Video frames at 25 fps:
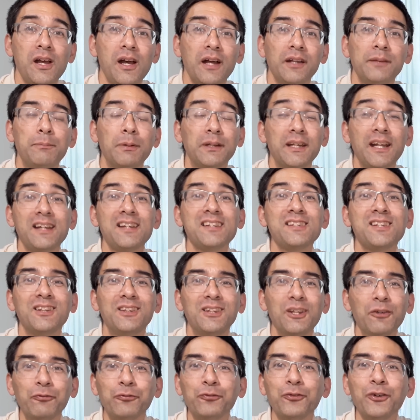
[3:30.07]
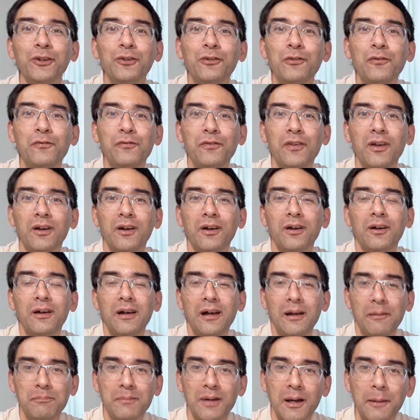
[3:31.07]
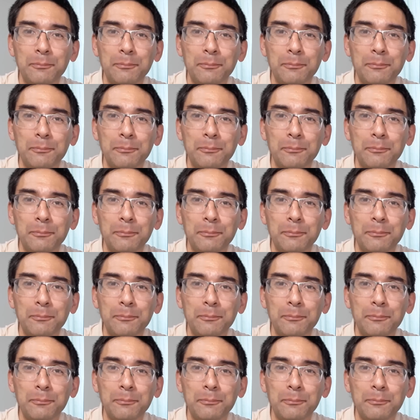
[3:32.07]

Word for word: And, but that is a different uh, um,